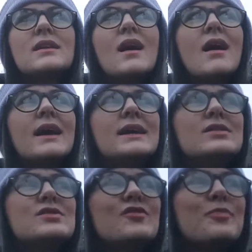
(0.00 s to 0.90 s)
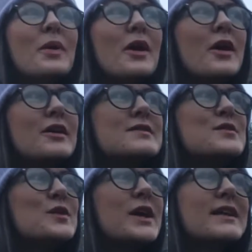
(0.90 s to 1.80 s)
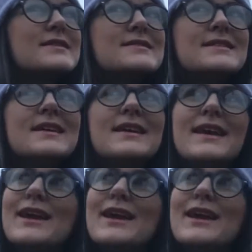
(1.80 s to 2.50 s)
kind of birds you can see